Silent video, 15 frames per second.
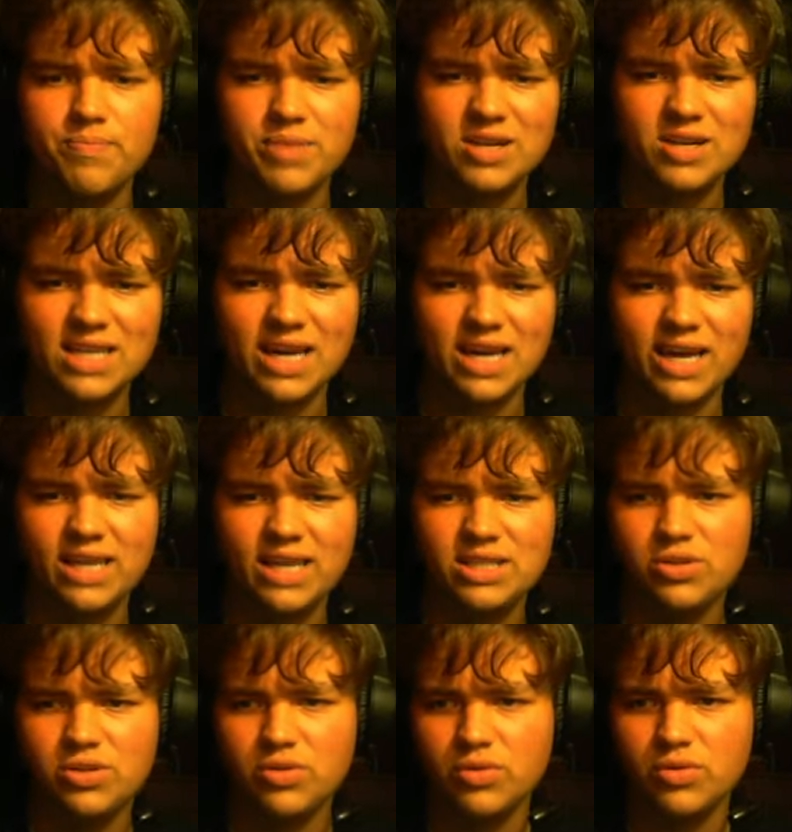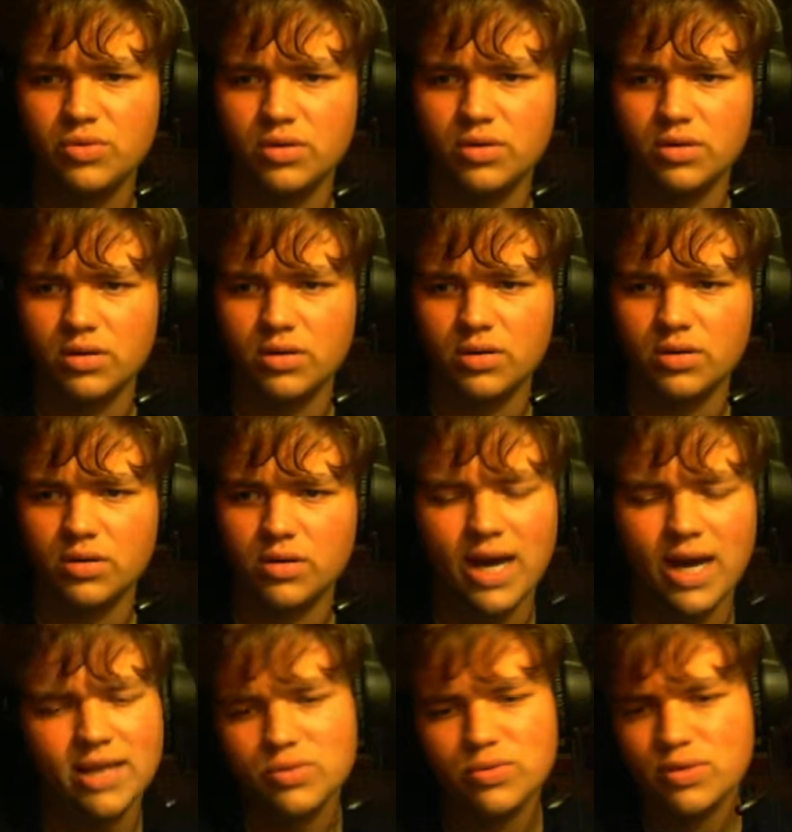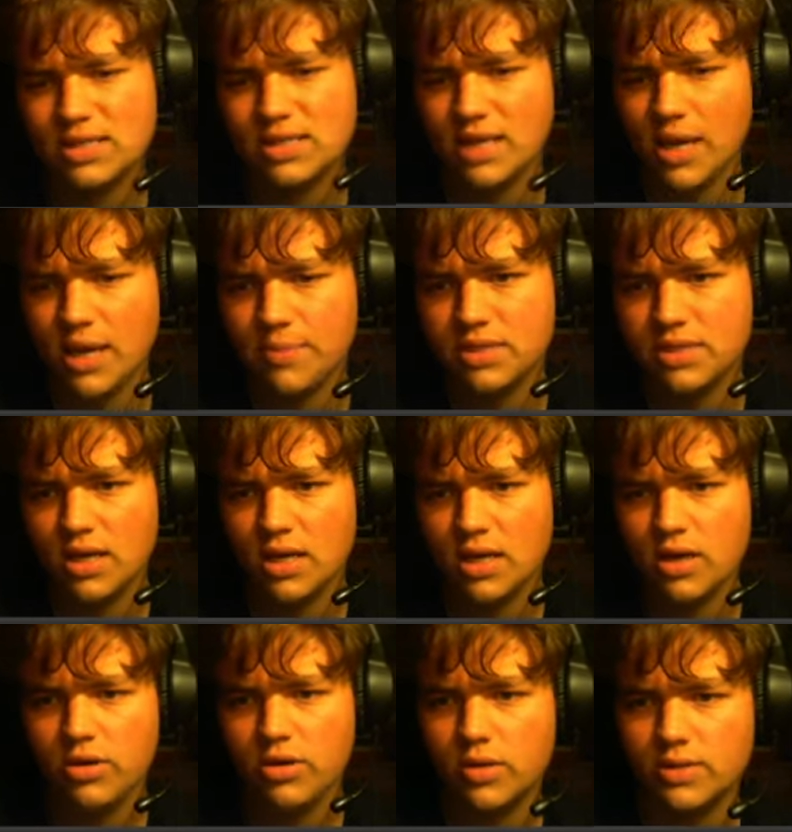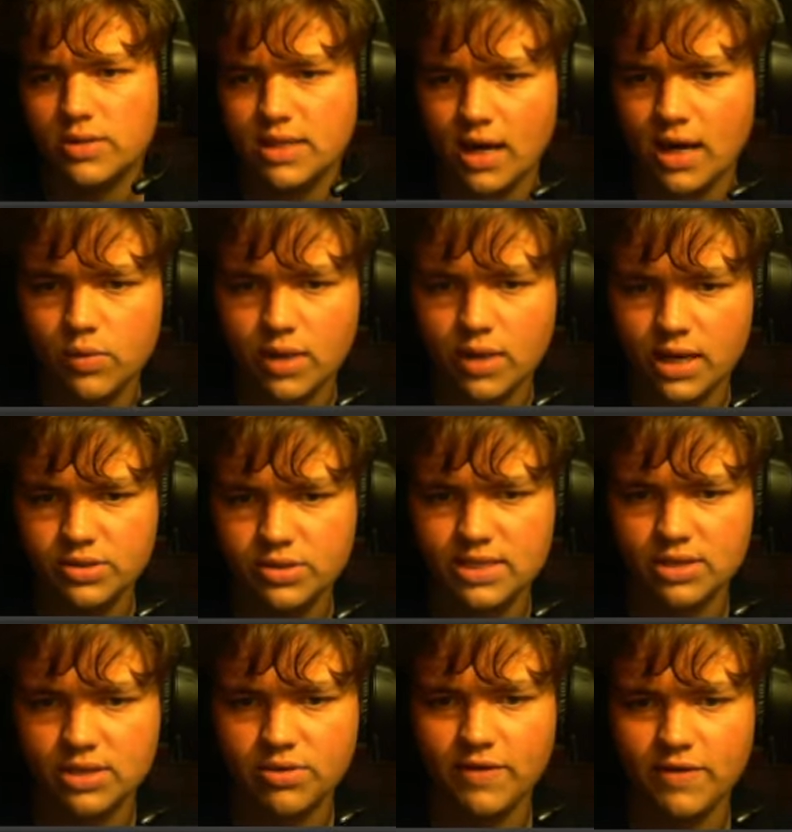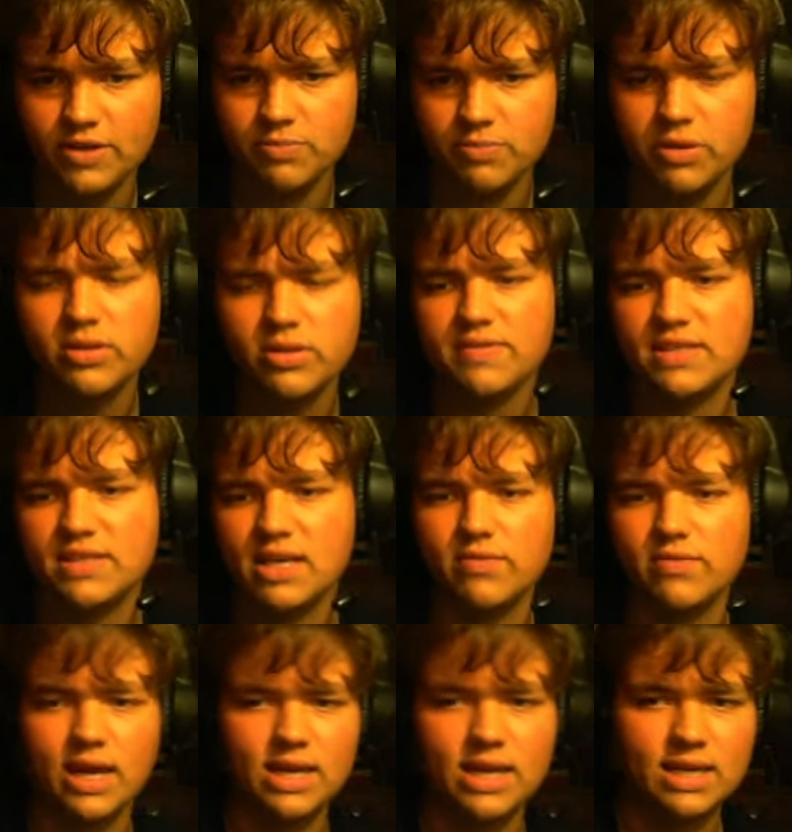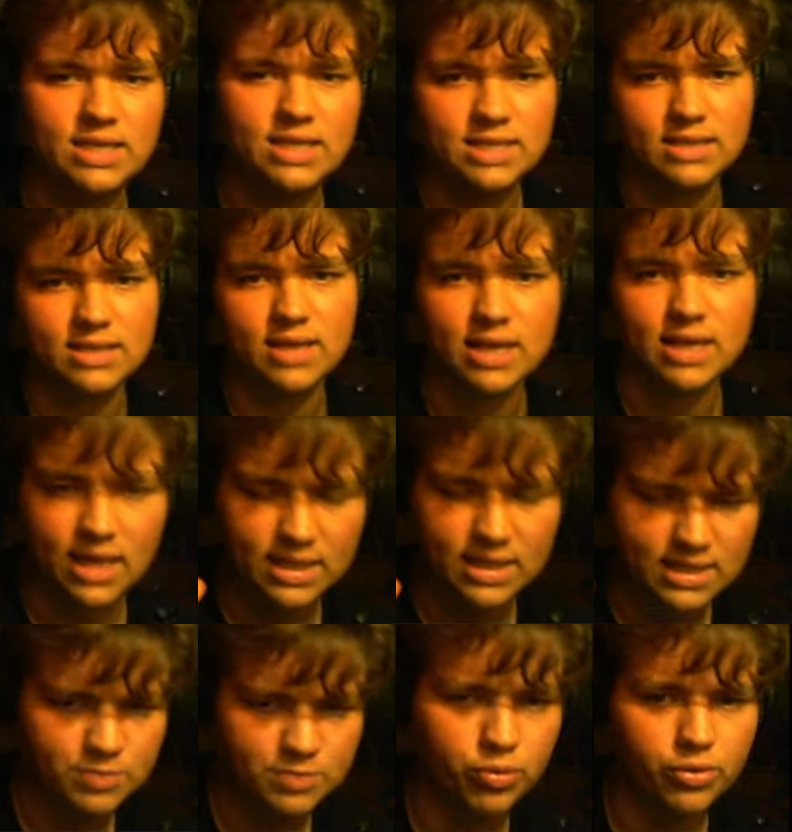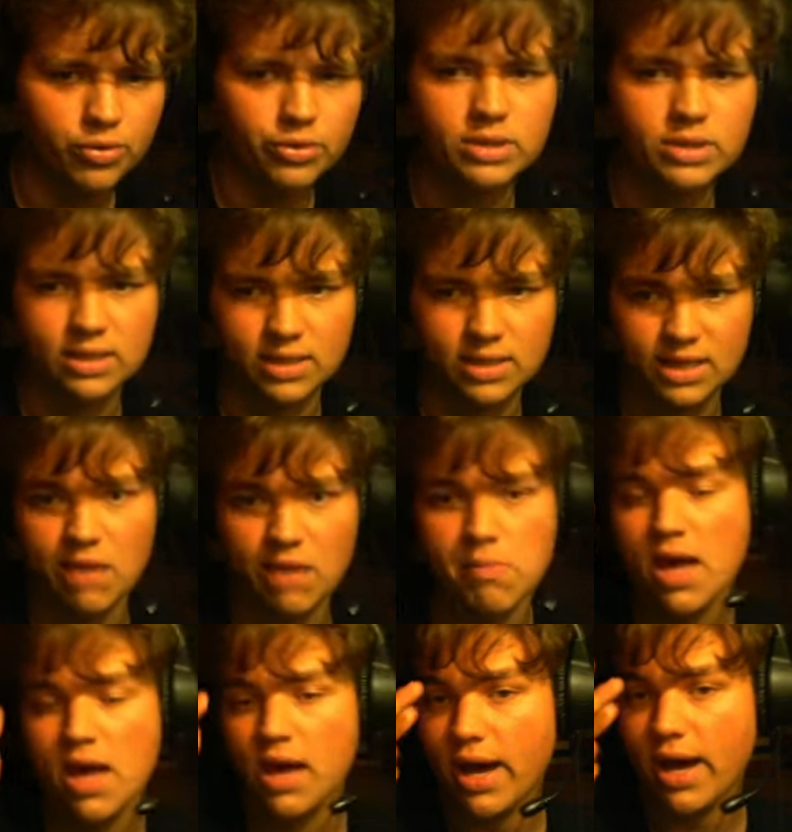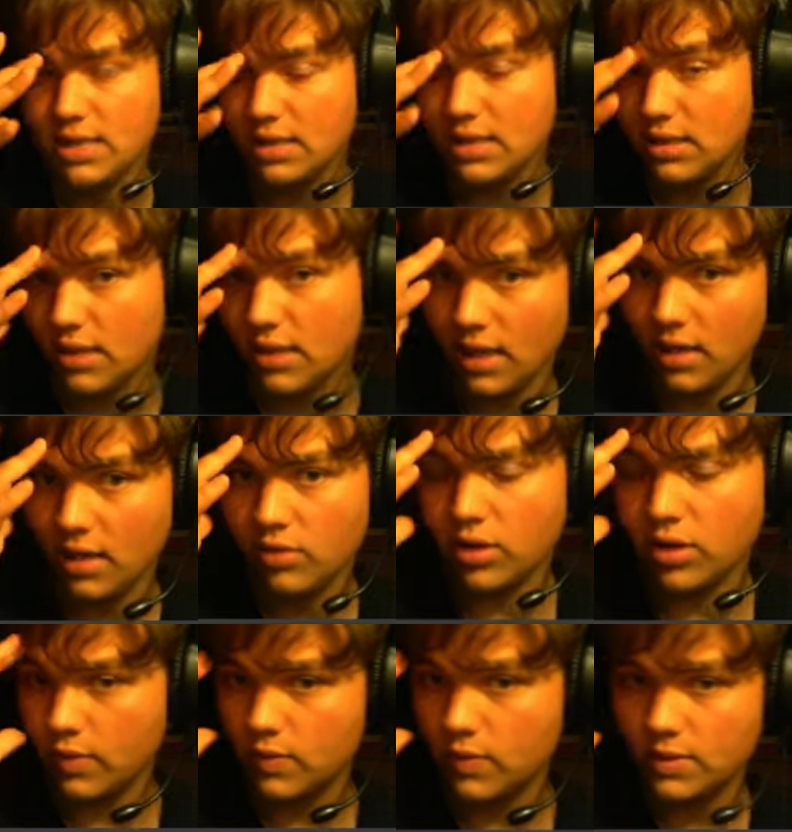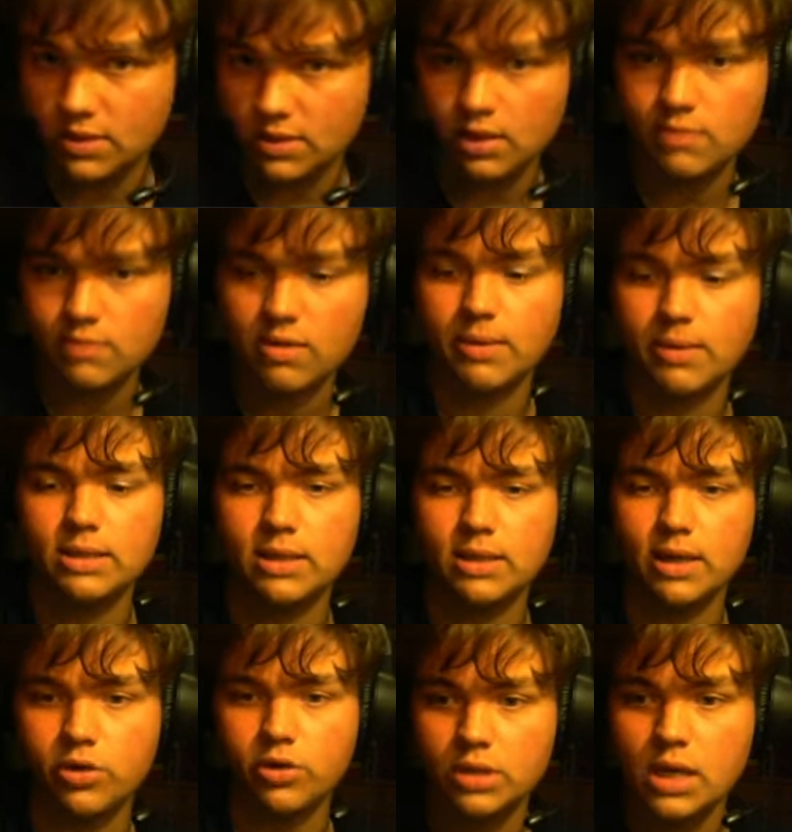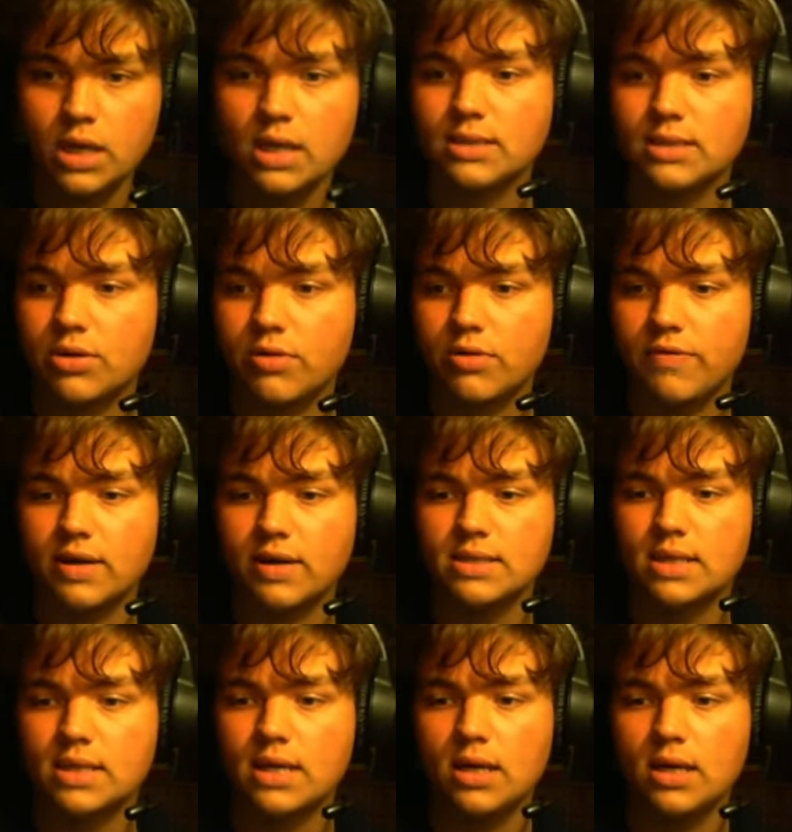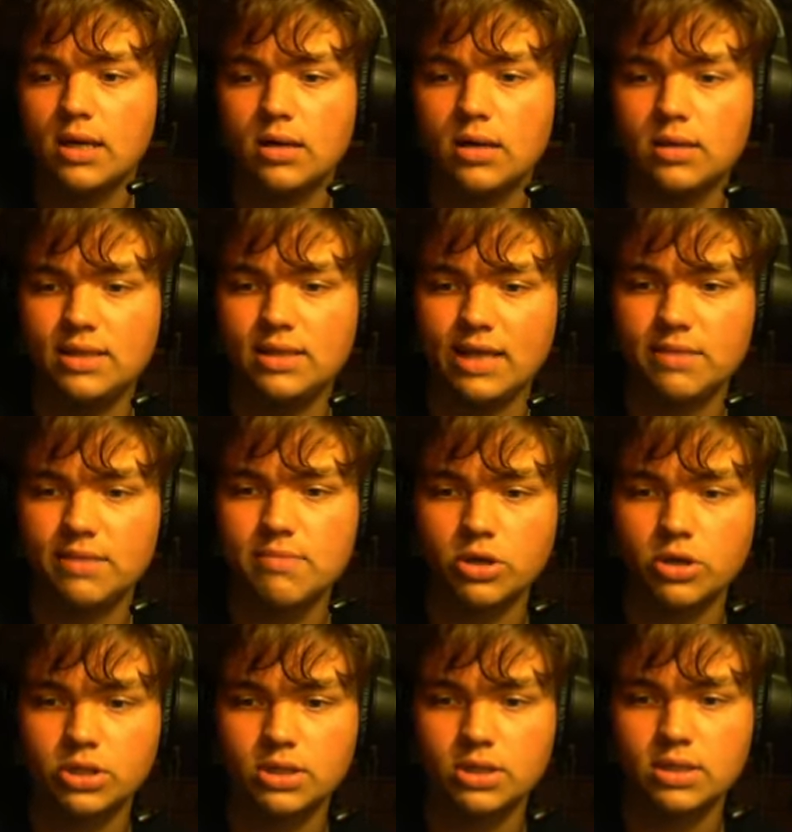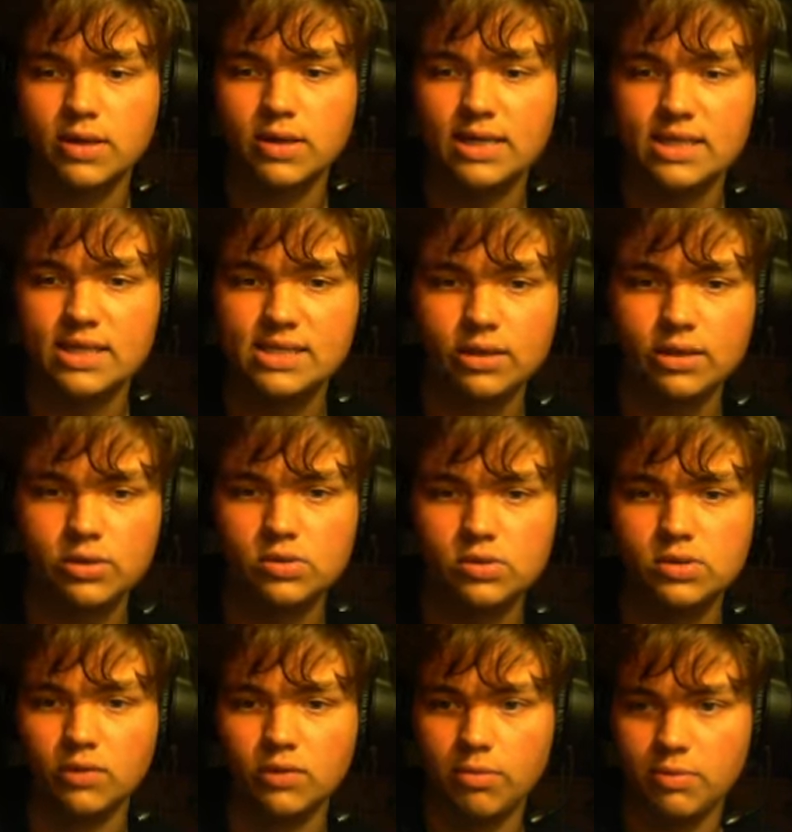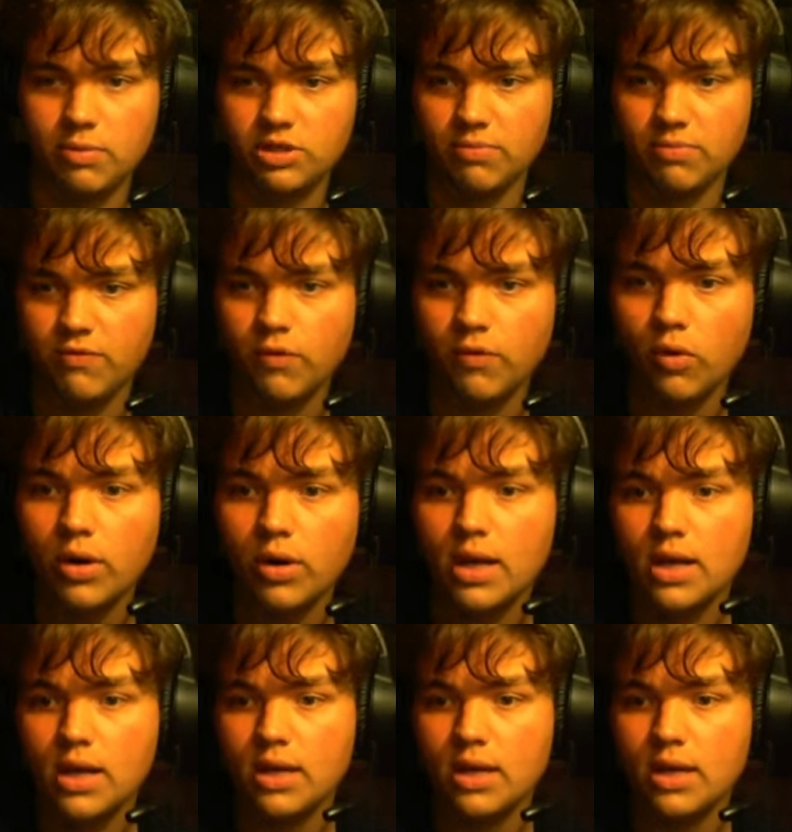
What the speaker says: because I had to accept, that I will actually sacrifice the pawn on f7, and at this point in the game, I didn't, it wasn't clear in my mind that I could sacrifice that much. So I decided to start with bishop b4.